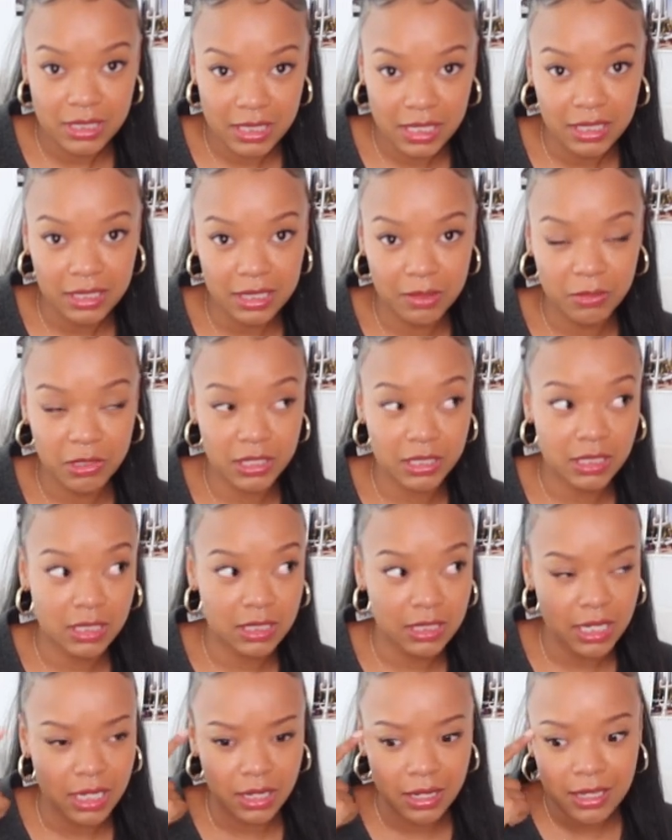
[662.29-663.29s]
silly because
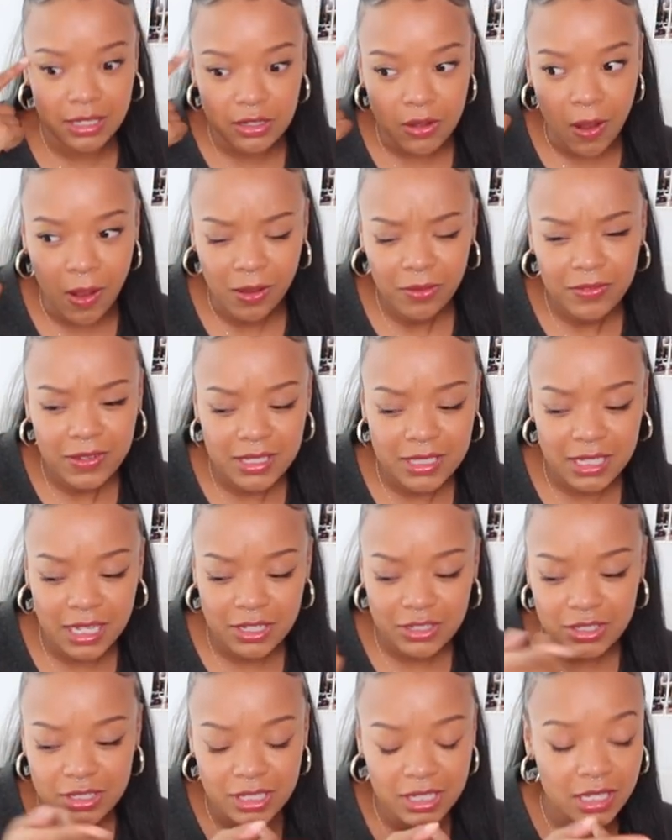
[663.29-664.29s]
it's like, it's obvious
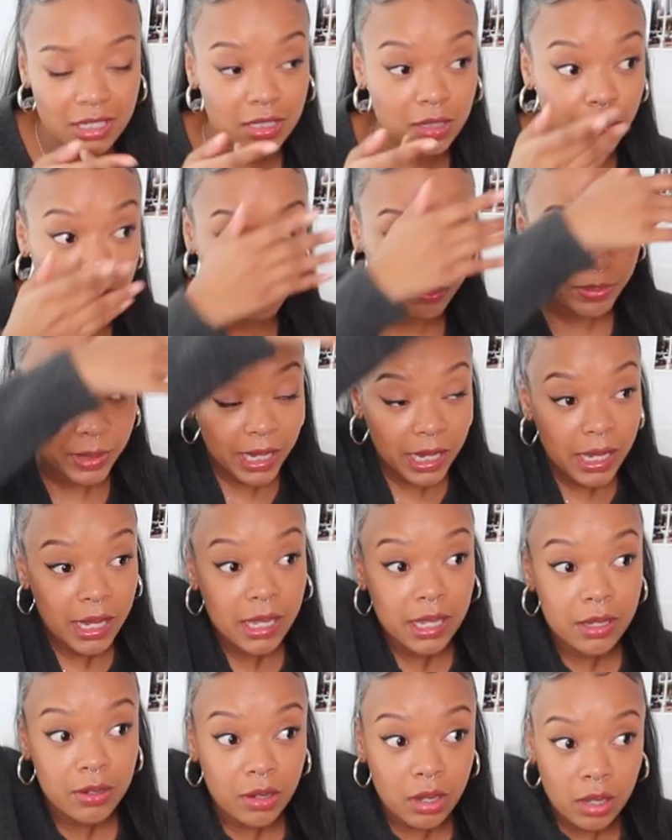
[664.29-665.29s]
Ashley, like it's a
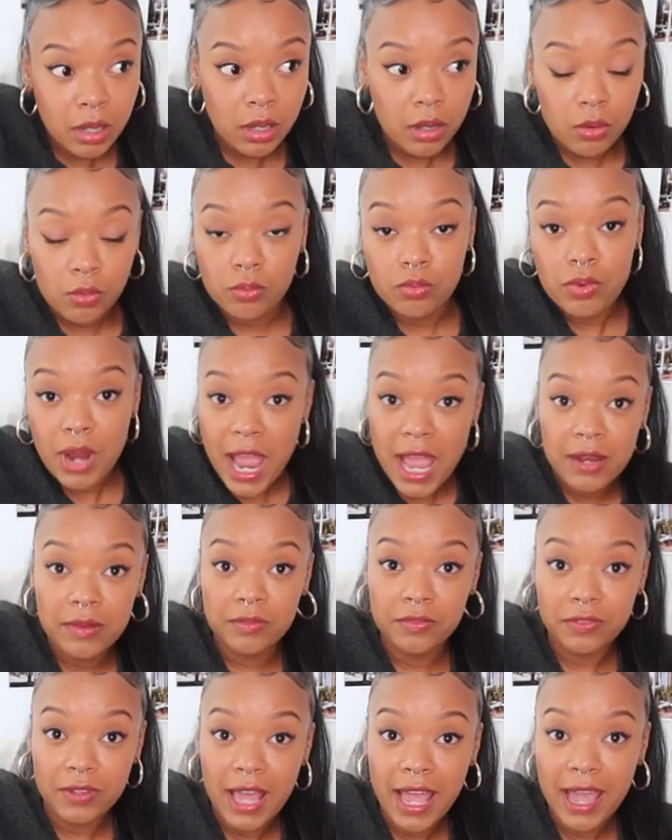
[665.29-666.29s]
big
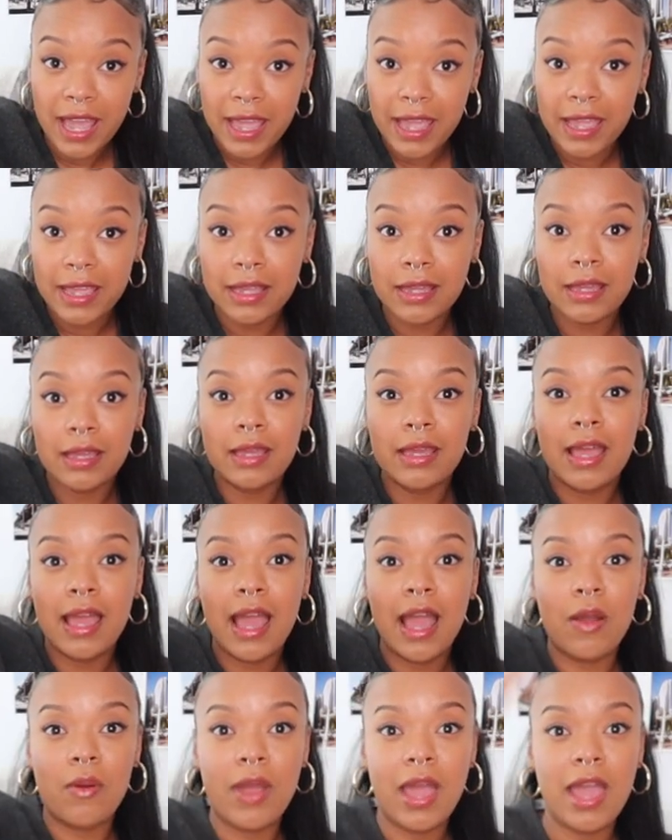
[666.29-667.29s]
red flag.
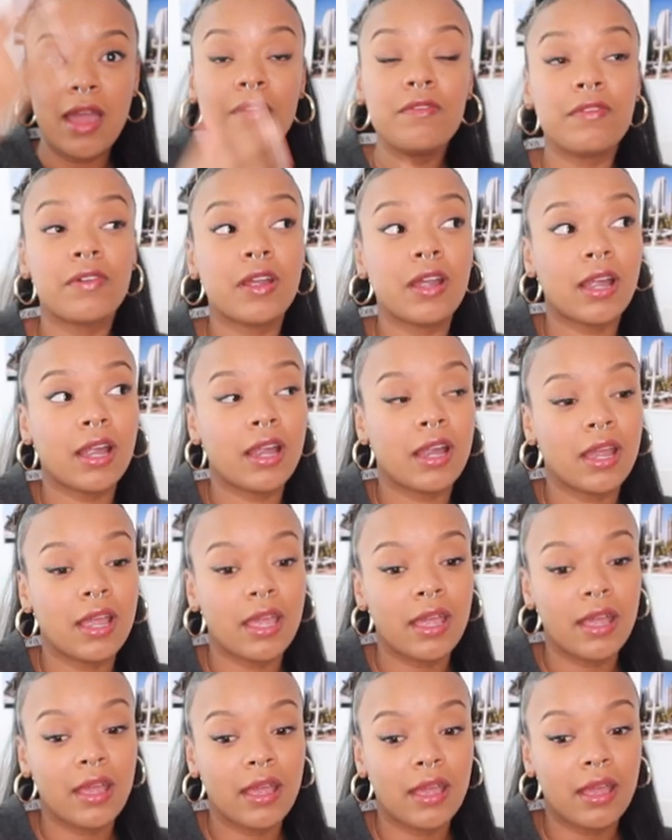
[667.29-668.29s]
However,
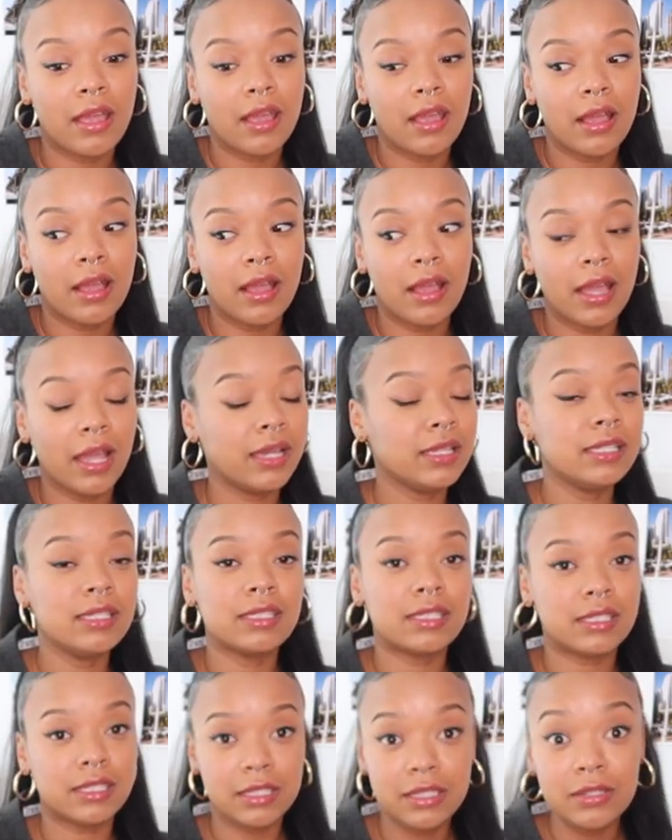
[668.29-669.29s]
I
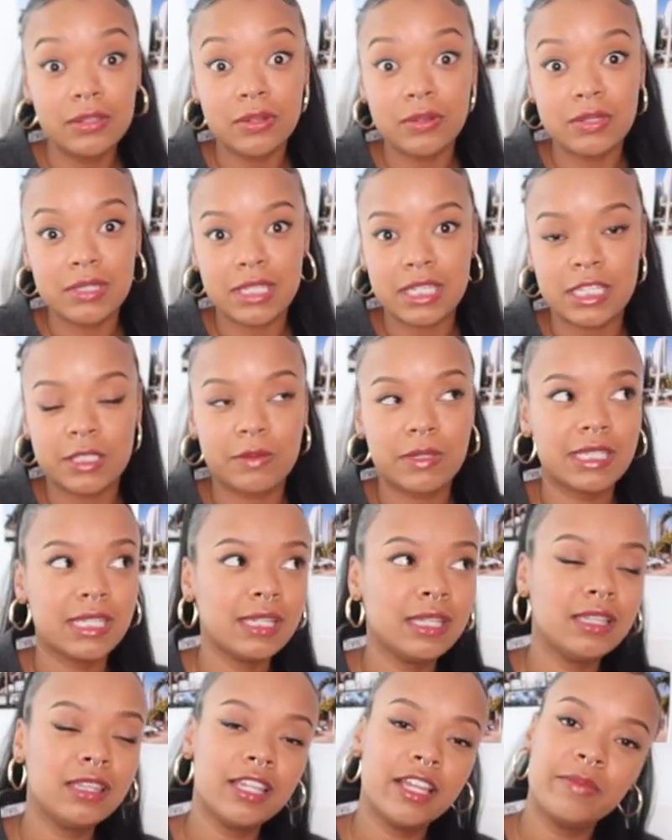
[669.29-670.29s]
didn't see those things because
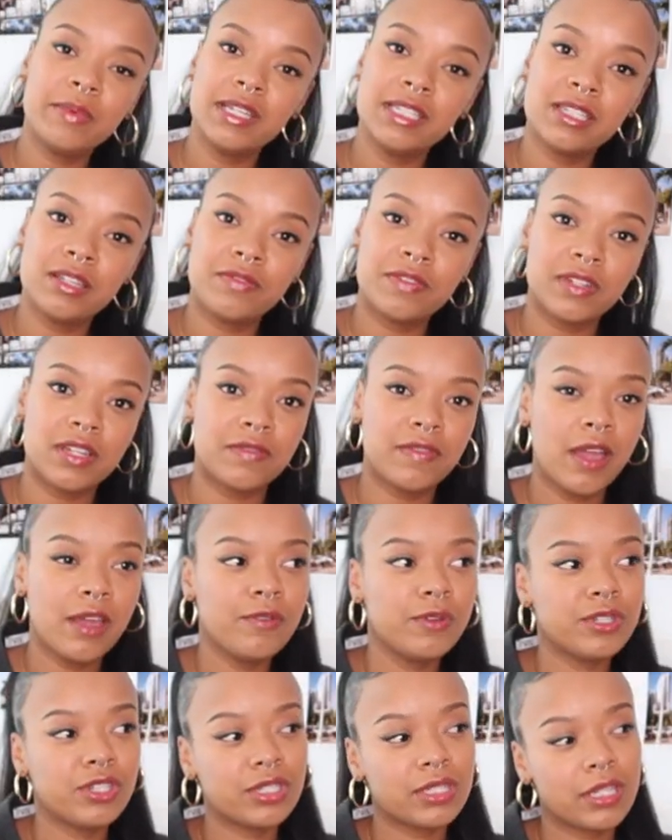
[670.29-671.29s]
I didn't love myself enough.
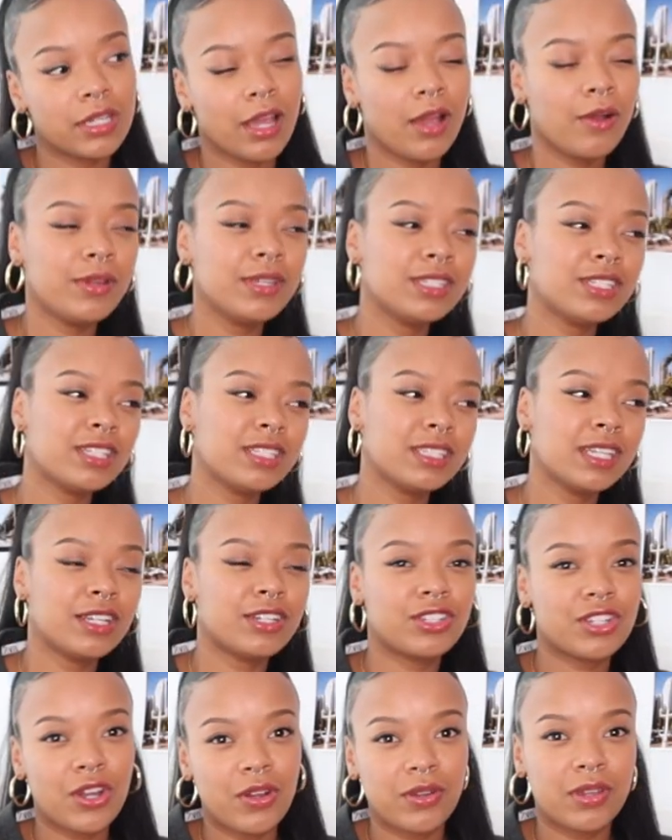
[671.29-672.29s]
I was just like, oh, he's just
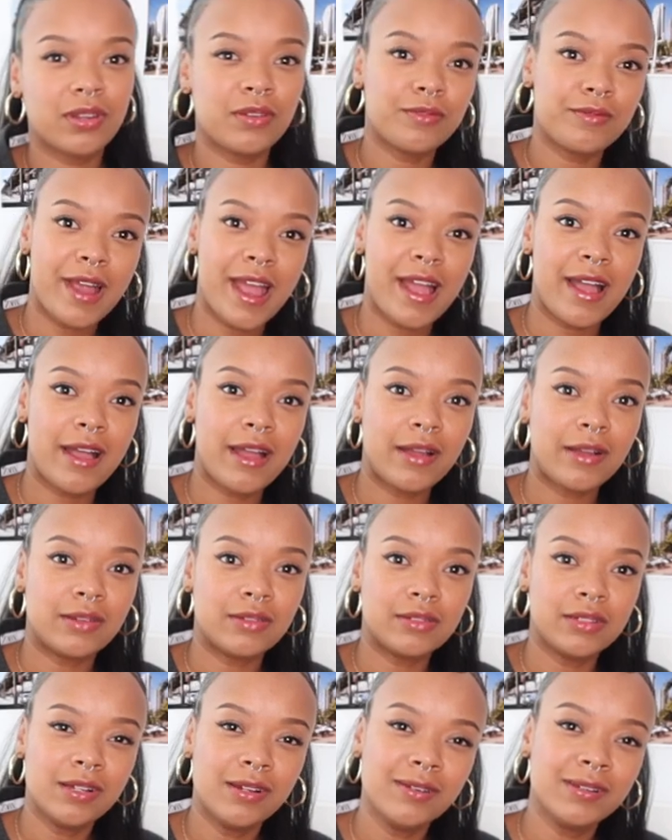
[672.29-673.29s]
like joking
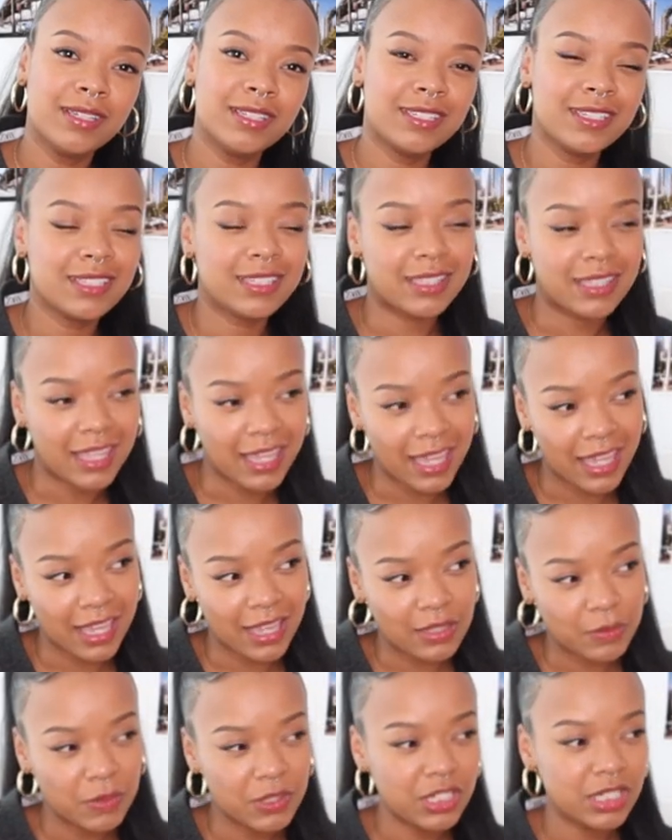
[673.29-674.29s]
around. Oh, he's just
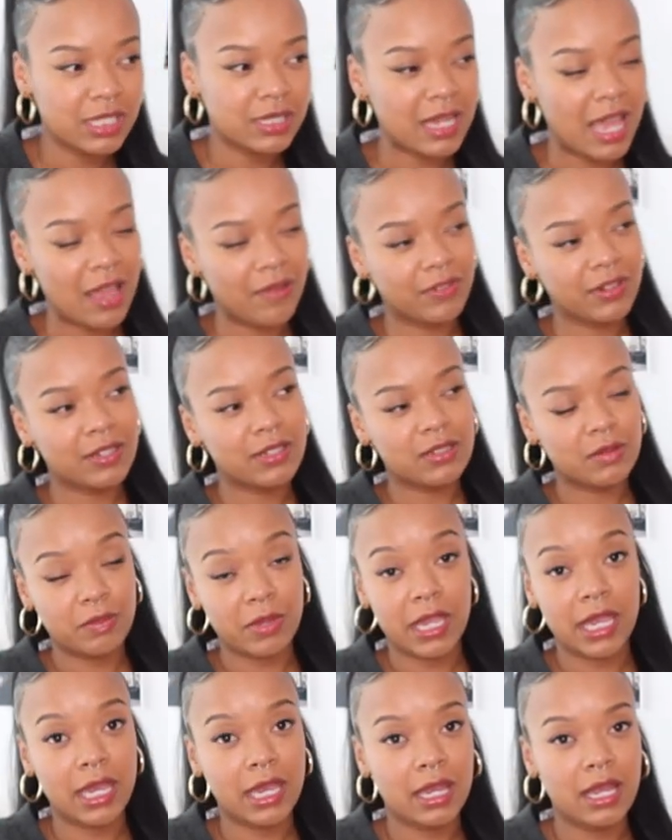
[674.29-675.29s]
this. We're just having a
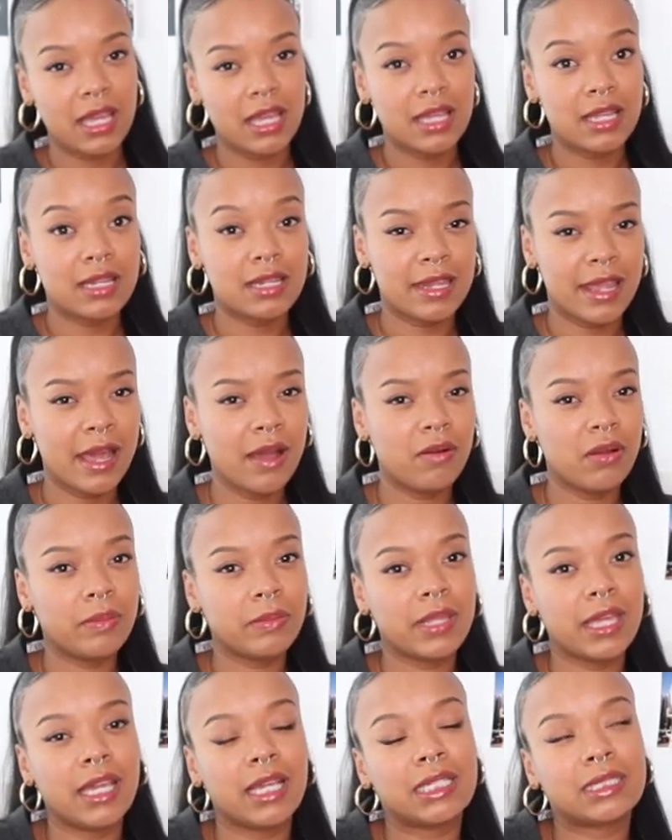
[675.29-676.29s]
debate. Now
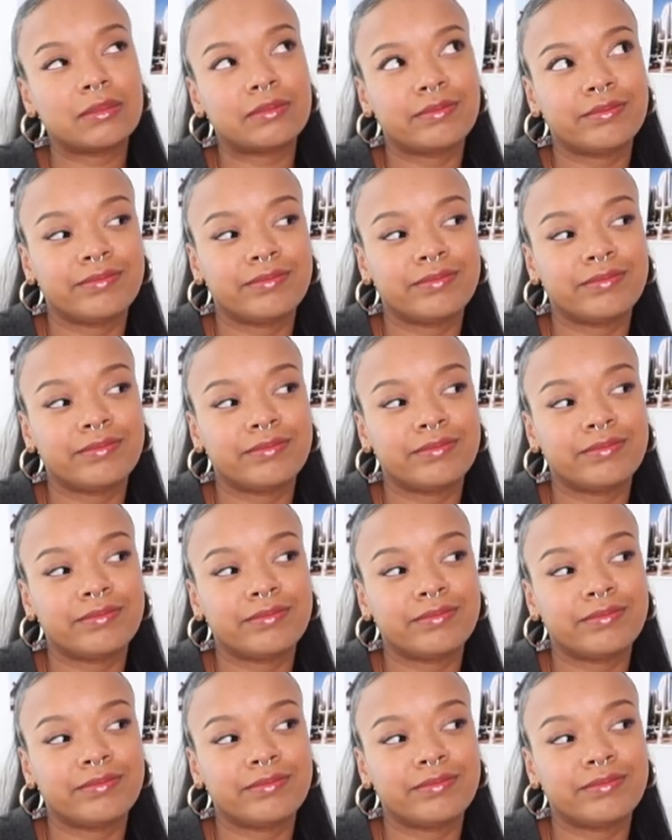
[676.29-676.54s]
I'm like,